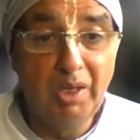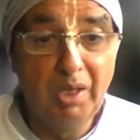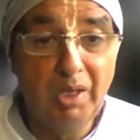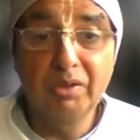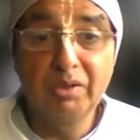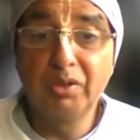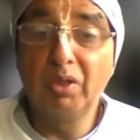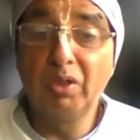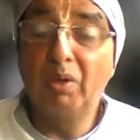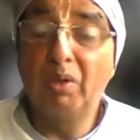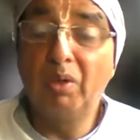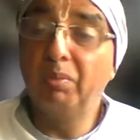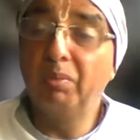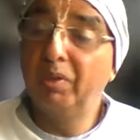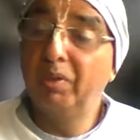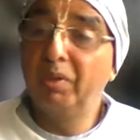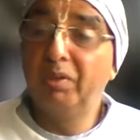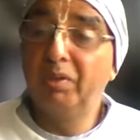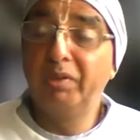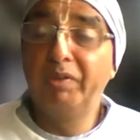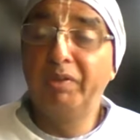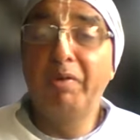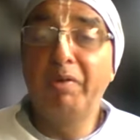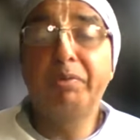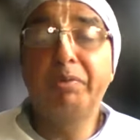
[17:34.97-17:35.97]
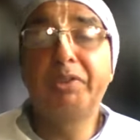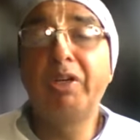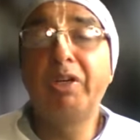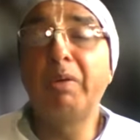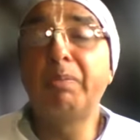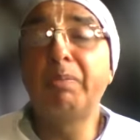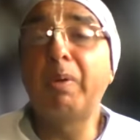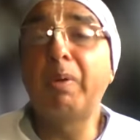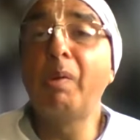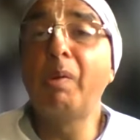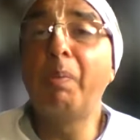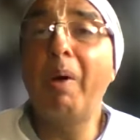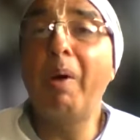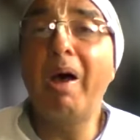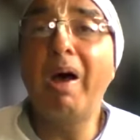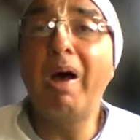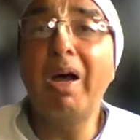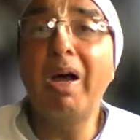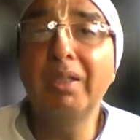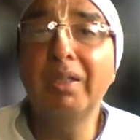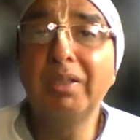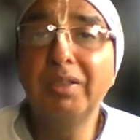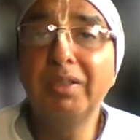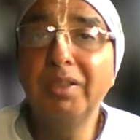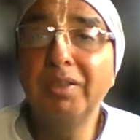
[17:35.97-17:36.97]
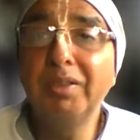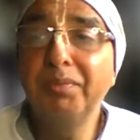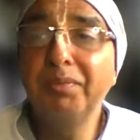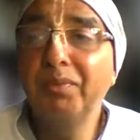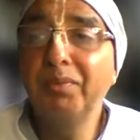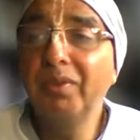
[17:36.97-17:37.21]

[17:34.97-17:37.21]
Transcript: So, you know, Srila Prabhupada